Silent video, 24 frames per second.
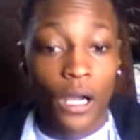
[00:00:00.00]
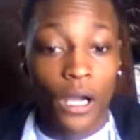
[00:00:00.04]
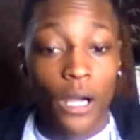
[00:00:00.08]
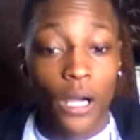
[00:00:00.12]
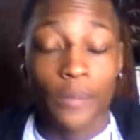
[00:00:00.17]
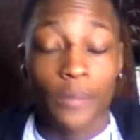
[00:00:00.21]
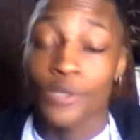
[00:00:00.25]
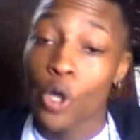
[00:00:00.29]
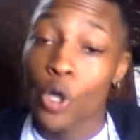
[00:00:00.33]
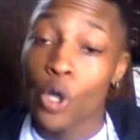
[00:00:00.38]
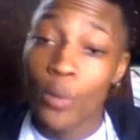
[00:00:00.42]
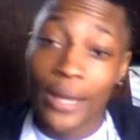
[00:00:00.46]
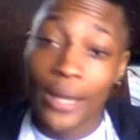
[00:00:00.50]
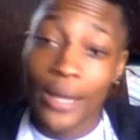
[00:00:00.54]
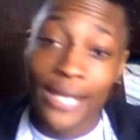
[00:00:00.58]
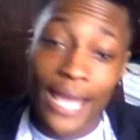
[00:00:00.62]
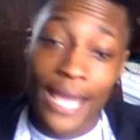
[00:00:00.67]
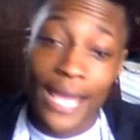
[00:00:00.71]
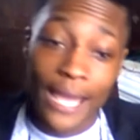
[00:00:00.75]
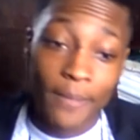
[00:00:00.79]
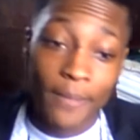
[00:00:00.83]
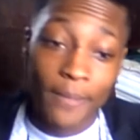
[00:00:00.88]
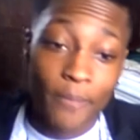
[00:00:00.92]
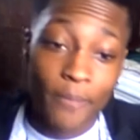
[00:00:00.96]
Told my
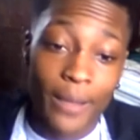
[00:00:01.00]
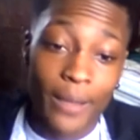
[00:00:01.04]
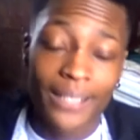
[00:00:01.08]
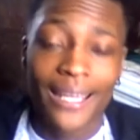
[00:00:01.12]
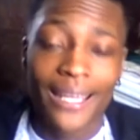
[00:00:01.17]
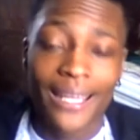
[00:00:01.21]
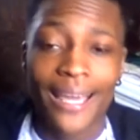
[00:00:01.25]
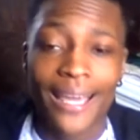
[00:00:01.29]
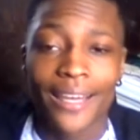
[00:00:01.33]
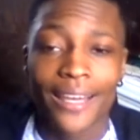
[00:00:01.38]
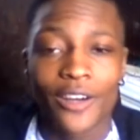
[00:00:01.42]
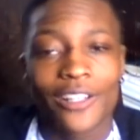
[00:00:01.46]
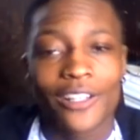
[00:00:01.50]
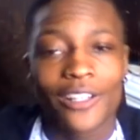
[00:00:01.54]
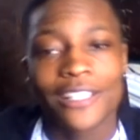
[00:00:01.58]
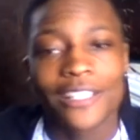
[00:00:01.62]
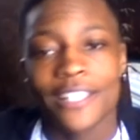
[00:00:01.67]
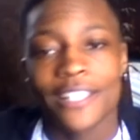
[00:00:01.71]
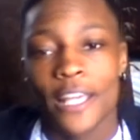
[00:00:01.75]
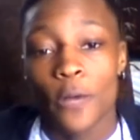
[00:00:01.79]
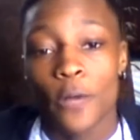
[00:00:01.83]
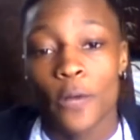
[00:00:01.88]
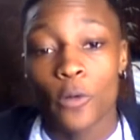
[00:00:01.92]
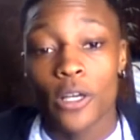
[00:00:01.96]
dad, all he
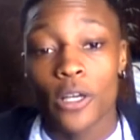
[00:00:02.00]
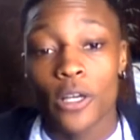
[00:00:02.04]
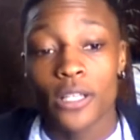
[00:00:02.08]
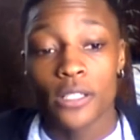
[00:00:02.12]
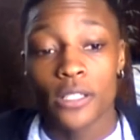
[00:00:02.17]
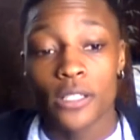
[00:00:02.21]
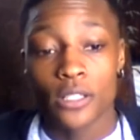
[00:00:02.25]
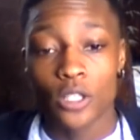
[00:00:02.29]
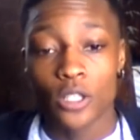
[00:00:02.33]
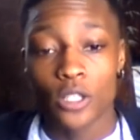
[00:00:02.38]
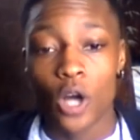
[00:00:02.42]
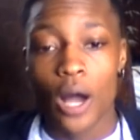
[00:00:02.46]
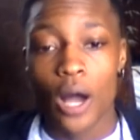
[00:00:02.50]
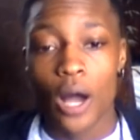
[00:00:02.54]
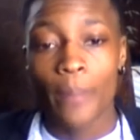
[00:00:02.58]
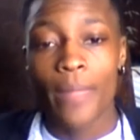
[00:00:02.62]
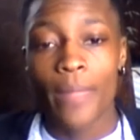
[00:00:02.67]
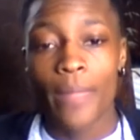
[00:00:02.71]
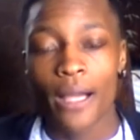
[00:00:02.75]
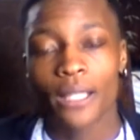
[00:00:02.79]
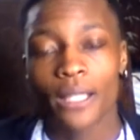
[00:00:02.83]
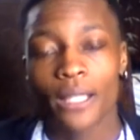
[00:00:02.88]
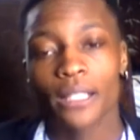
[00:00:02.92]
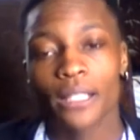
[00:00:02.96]
said was, I'm
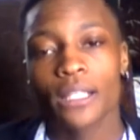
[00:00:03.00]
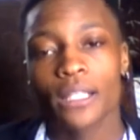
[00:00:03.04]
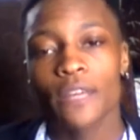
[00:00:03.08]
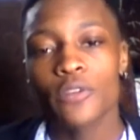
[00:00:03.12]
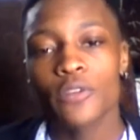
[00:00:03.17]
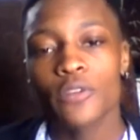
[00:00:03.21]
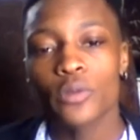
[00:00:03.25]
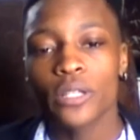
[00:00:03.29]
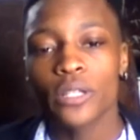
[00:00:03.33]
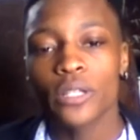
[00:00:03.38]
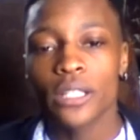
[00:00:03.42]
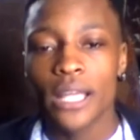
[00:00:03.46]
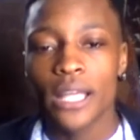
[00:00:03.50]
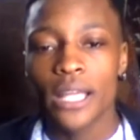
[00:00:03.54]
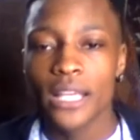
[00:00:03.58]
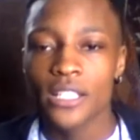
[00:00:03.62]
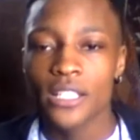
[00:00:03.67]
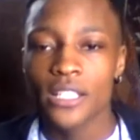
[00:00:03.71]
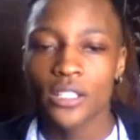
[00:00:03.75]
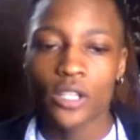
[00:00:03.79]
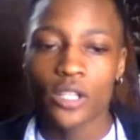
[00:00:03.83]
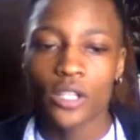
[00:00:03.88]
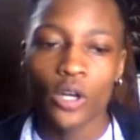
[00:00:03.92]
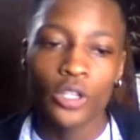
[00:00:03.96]
not gonna love you any
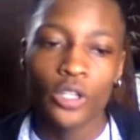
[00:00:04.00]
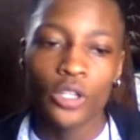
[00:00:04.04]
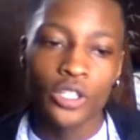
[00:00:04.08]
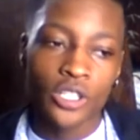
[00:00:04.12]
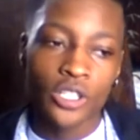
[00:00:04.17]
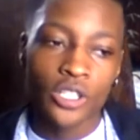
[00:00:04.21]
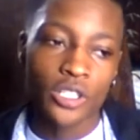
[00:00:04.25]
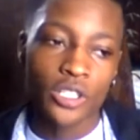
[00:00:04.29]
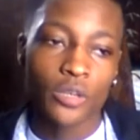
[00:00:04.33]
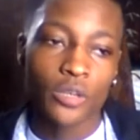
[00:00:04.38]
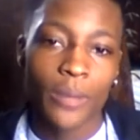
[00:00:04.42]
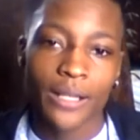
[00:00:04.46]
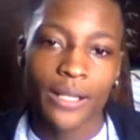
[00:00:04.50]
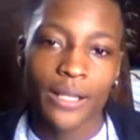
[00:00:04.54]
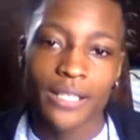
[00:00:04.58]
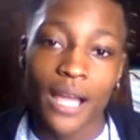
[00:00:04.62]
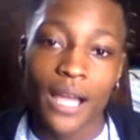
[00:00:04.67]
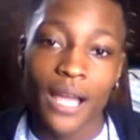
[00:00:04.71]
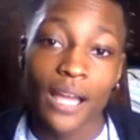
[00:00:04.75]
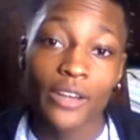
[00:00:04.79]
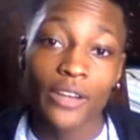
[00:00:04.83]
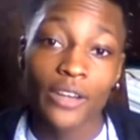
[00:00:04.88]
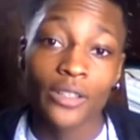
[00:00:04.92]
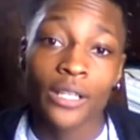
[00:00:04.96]
less, you're still my
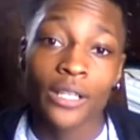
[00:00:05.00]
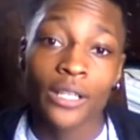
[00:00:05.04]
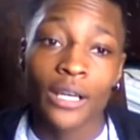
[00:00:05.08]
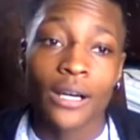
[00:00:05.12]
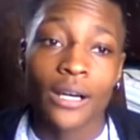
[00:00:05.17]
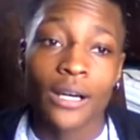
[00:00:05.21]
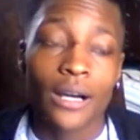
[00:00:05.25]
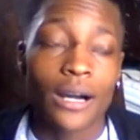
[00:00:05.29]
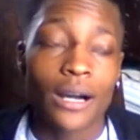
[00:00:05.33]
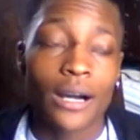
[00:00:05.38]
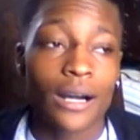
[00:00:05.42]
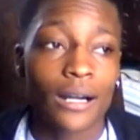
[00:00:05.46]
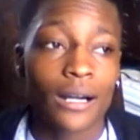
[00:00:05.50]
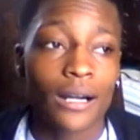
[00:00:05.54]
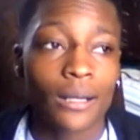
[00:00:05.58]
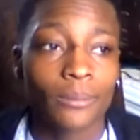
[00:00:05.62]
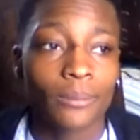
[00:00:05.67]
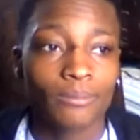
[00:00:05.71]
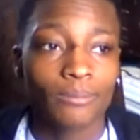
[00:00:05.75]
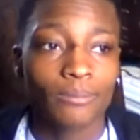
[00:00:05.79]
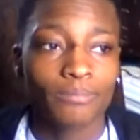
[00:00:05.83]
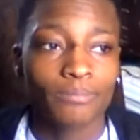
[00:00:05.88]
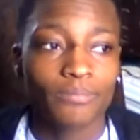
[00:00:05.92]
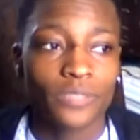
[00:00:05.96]
child.
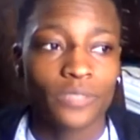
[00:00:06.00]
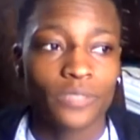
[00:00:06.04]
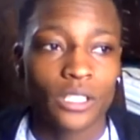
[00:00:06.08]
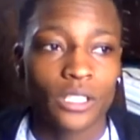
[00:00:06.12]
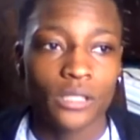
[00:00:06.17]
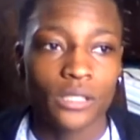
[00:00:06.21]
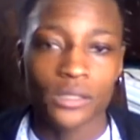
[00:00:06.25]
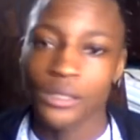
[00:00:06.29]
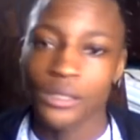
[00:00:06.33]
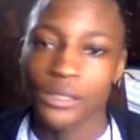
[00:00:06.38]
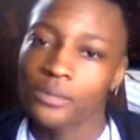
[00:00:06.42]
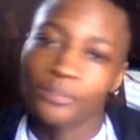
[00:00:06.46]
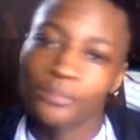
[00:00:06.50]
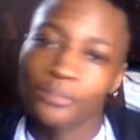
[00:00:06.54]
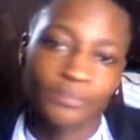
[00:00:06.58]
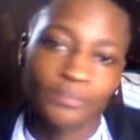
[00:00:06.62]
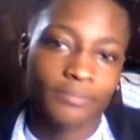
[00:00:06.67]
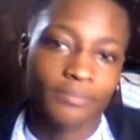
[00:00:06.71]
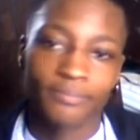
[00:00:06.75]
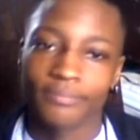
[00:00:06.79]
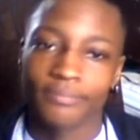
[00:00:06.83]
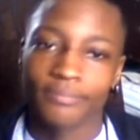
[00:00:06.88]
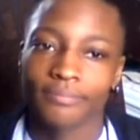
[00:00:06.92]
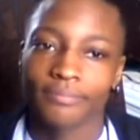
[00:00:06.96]
Just
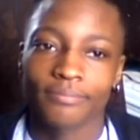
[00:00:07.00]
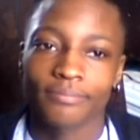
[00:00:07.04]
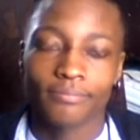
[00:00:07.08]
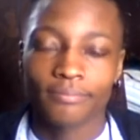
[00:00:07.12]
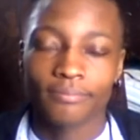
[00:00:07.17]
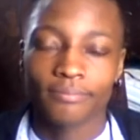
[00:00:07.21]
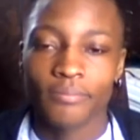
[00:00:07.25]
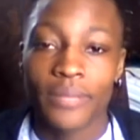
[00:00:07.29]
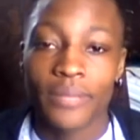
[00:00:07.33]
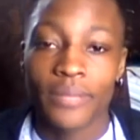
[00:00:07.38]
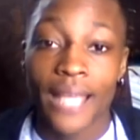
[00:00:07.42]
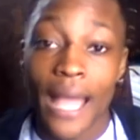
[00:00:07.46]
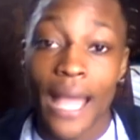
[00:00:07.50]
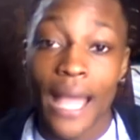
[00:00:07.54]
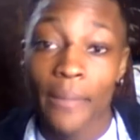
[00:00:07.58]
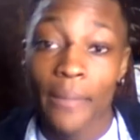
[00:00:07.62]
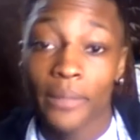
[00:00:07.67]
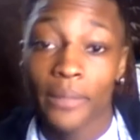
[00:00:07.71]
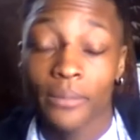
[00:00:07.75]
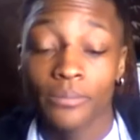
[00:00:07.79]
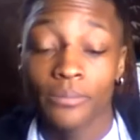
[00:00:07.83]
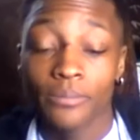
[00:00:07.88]
be happy.